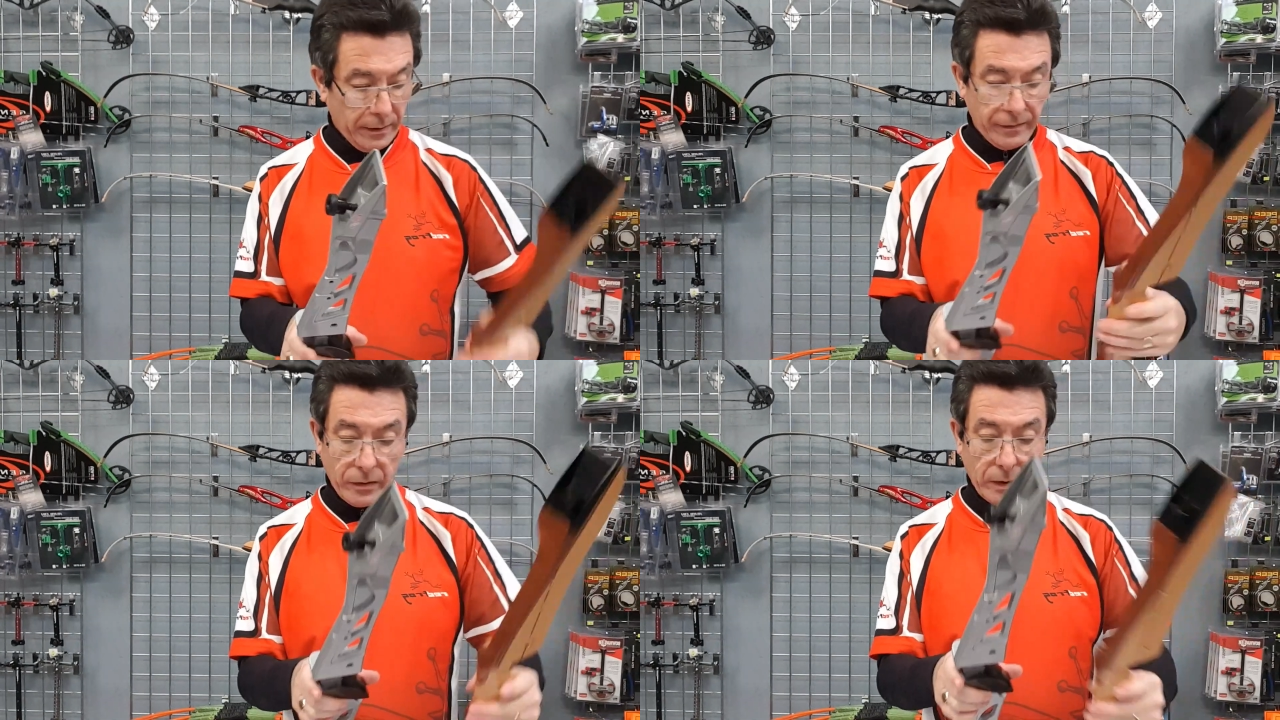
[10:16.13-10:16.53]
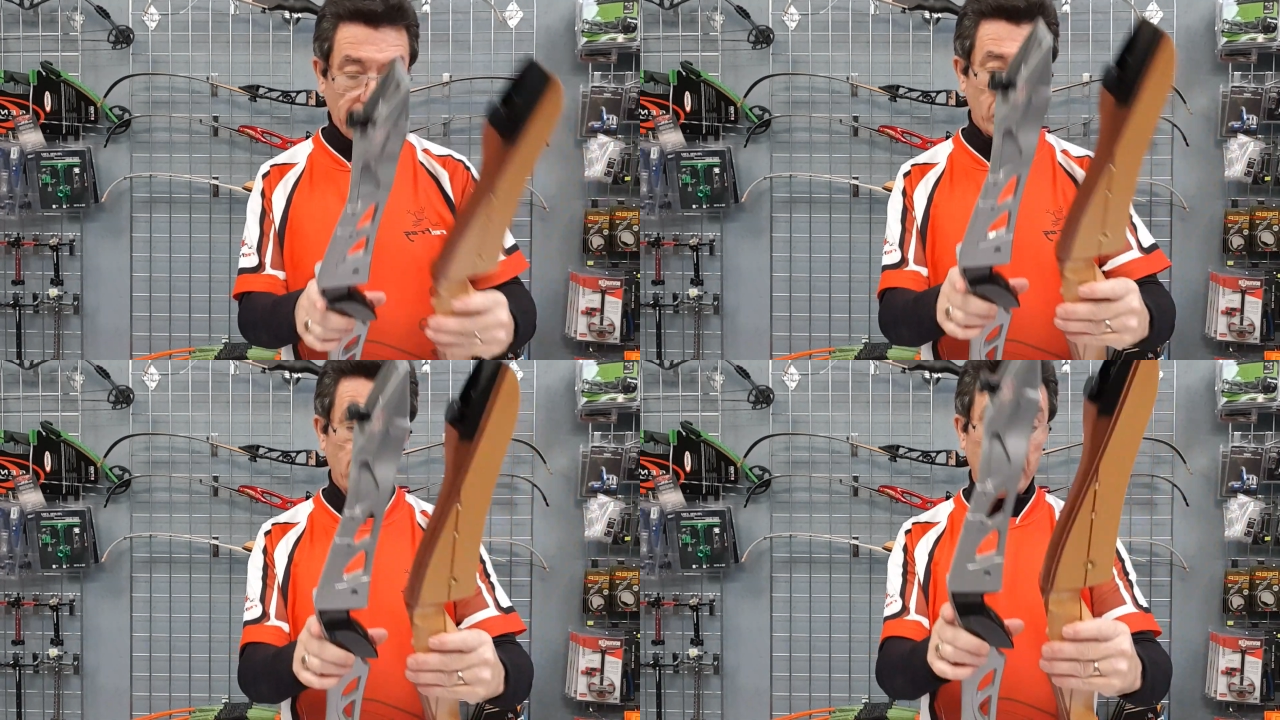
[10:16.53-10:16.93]
If you
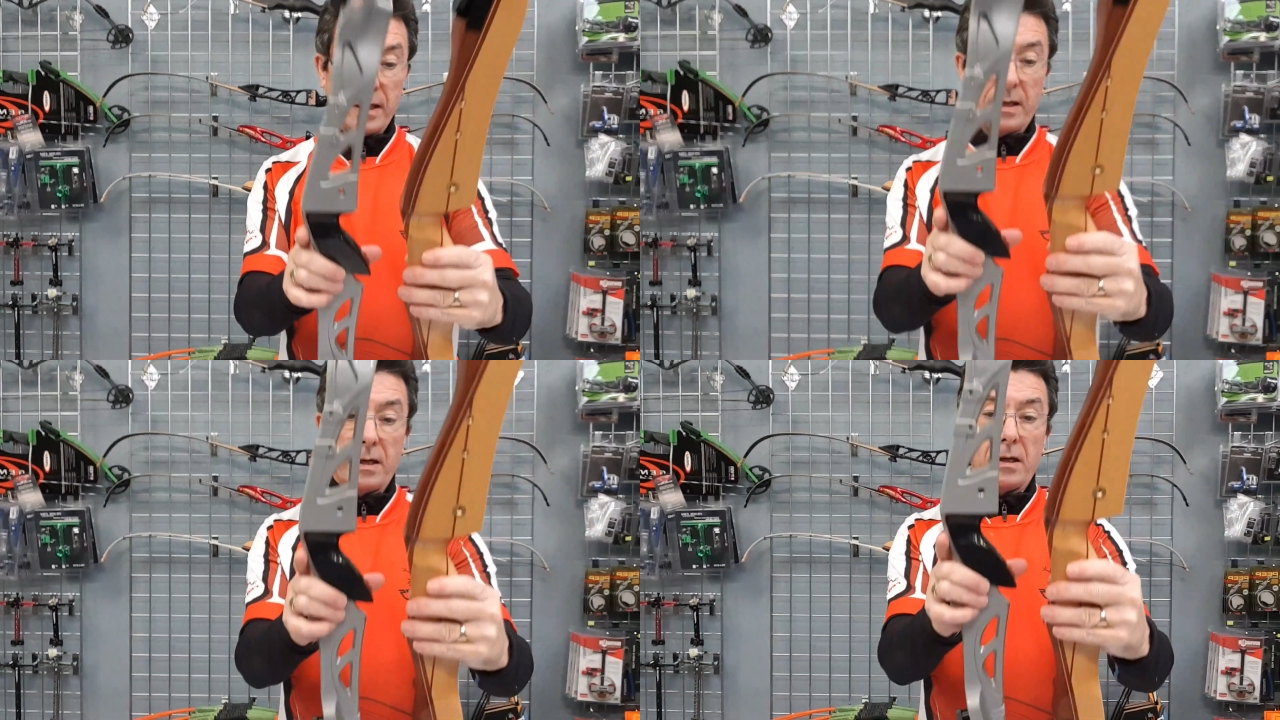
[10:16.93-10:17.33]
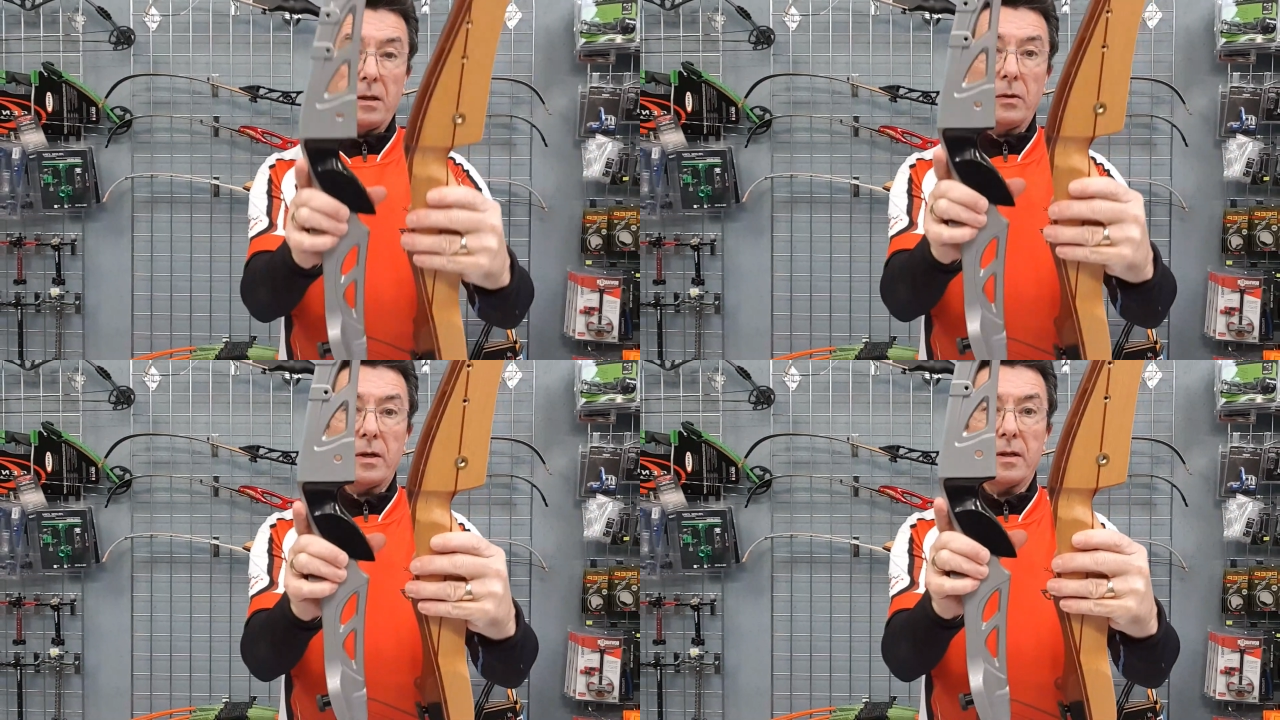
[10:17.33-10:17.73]
actually
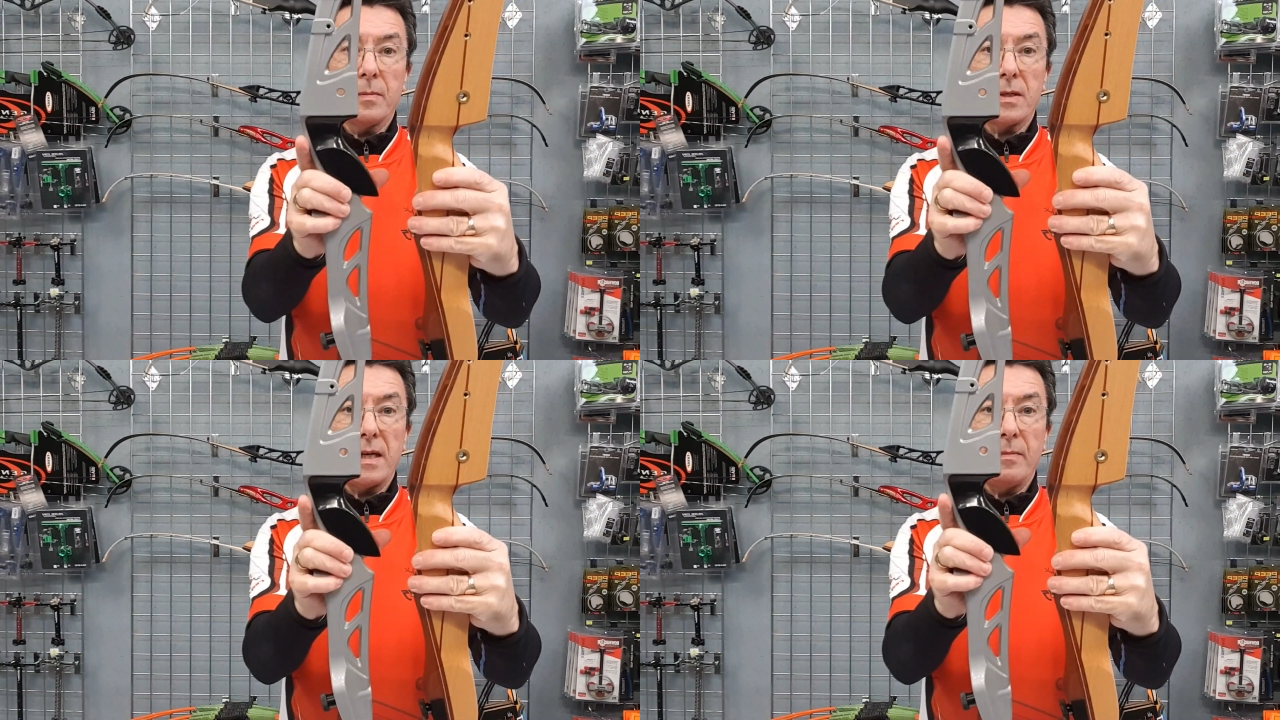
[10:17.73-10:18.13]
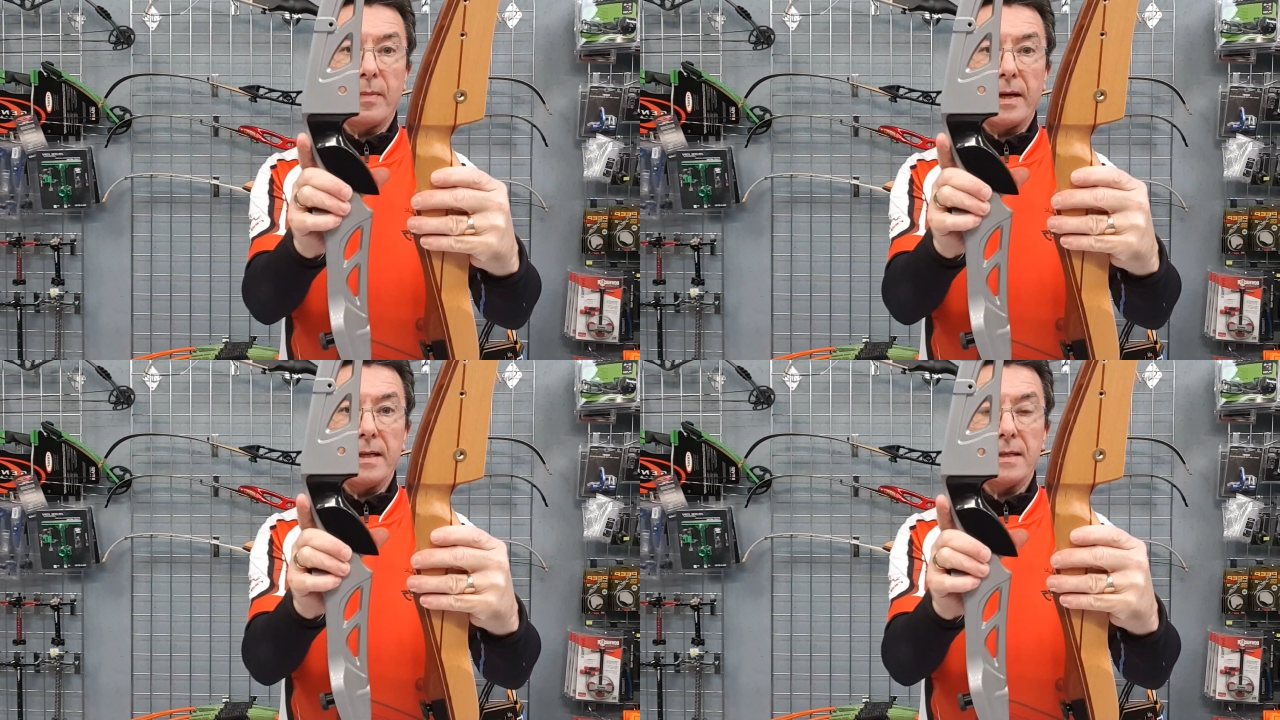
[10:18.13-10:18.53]
look at them side
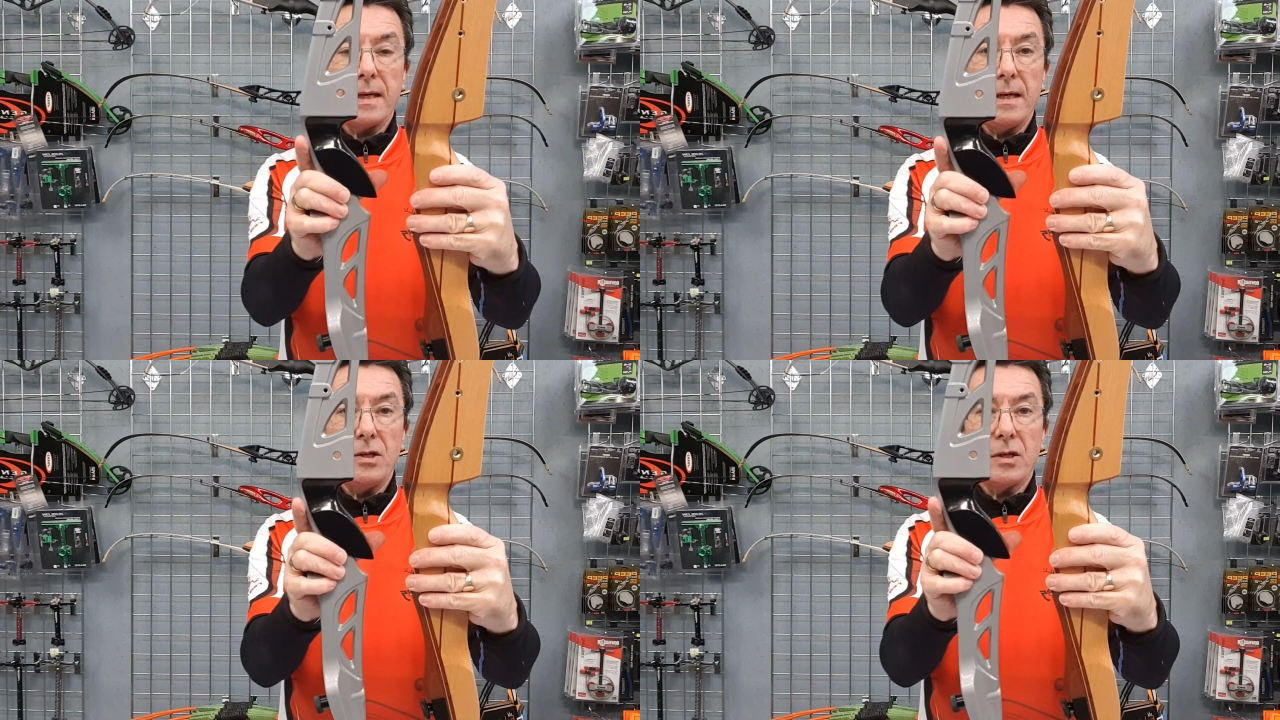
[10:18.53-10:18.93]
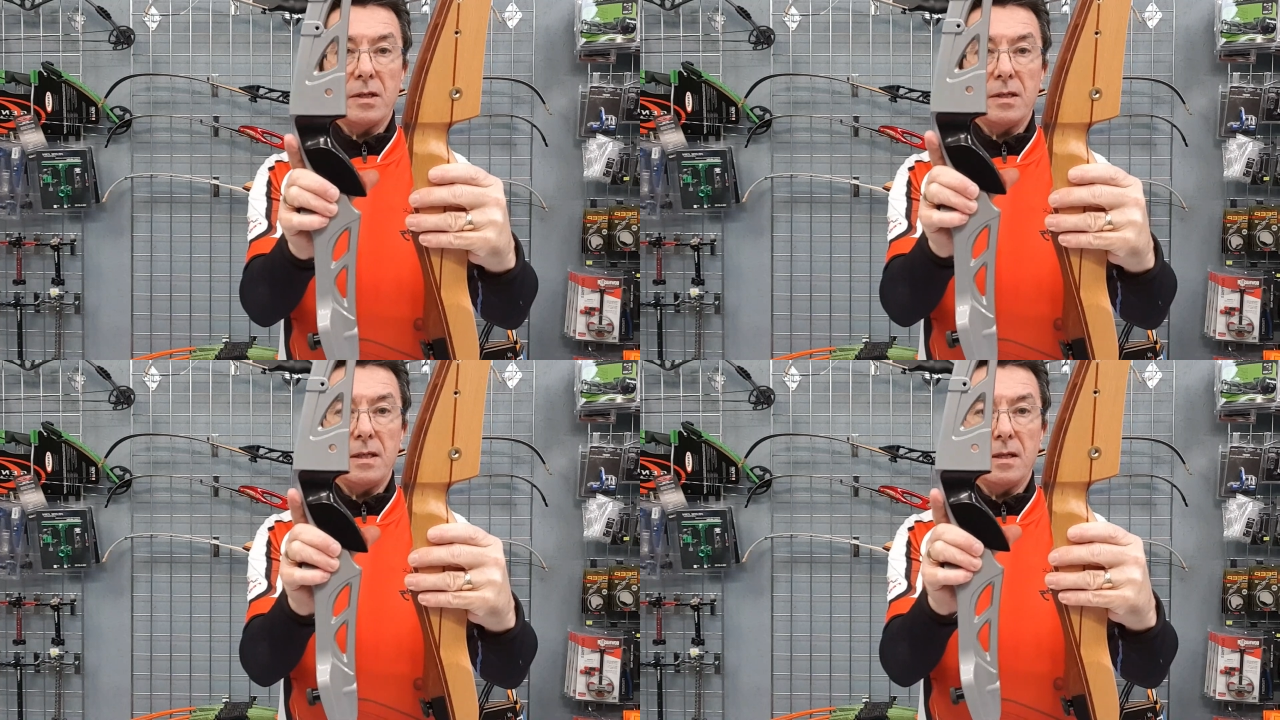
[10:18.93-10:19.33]
by side, you
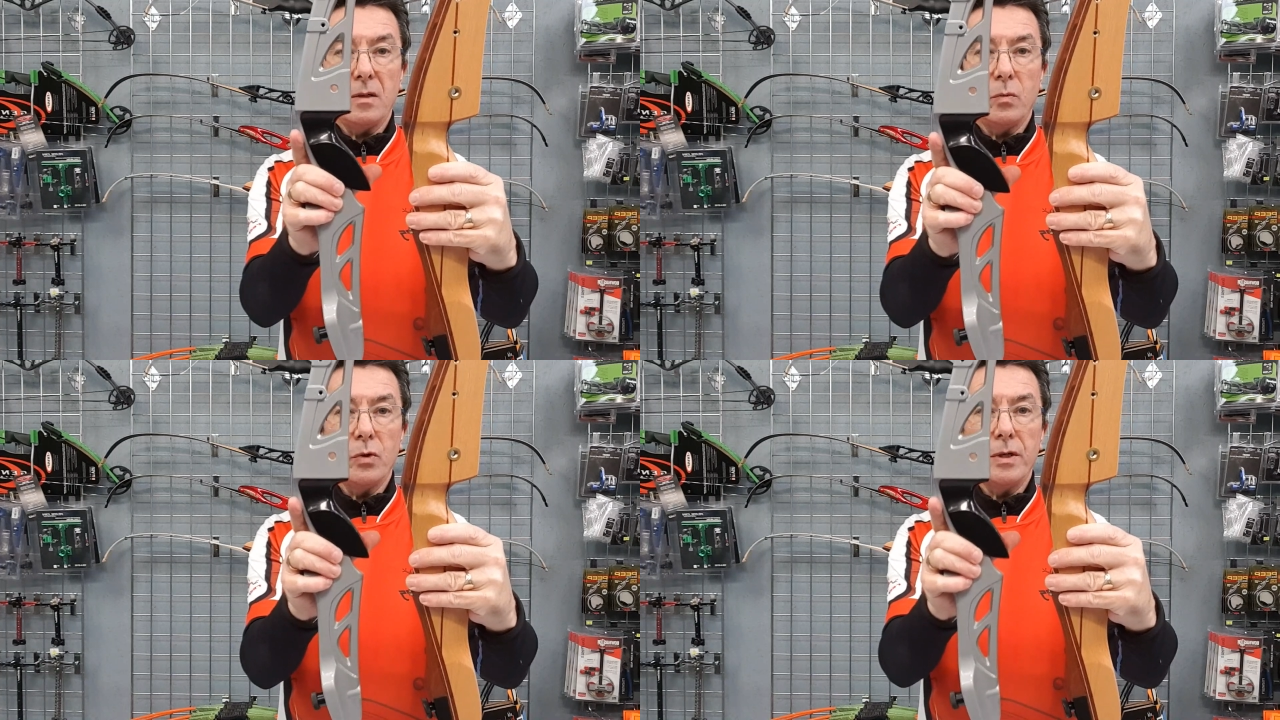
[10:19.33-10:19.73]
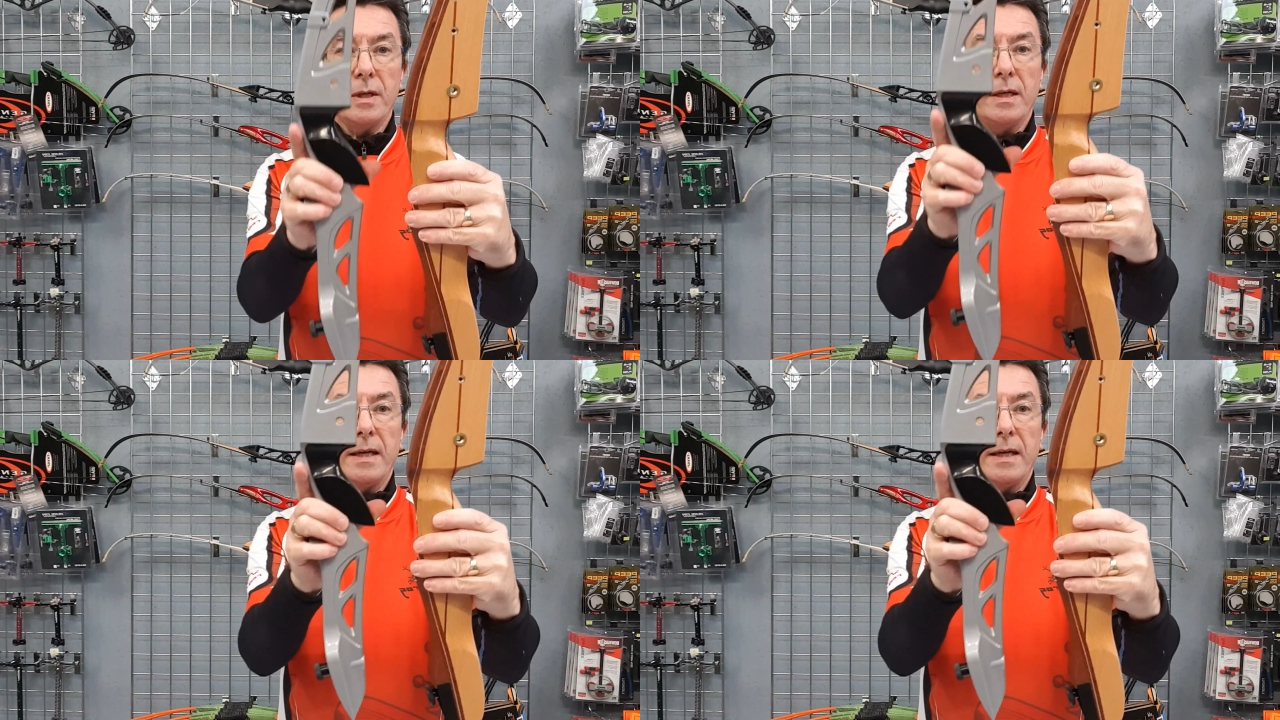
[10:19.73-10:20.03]
can see that the wood